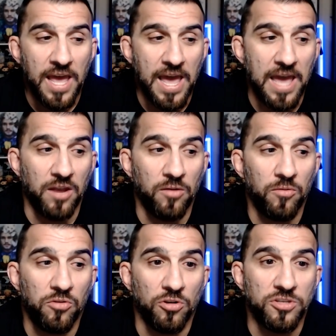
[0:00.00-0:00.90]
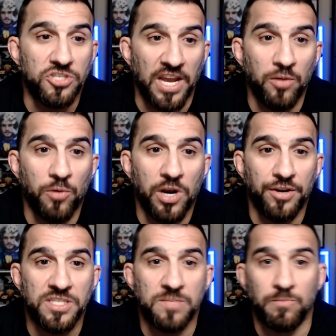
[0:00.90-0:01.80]
And, you know,
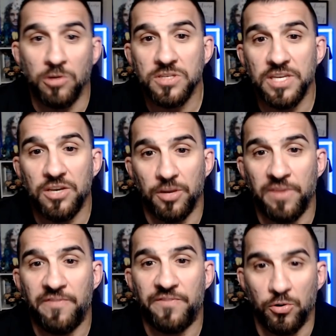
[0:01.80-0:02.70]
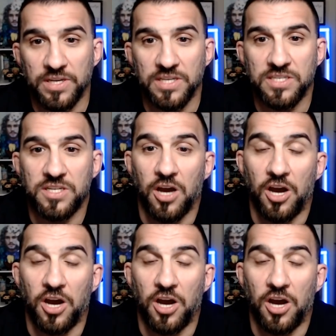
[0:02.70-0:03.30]
January is mostly going to be focused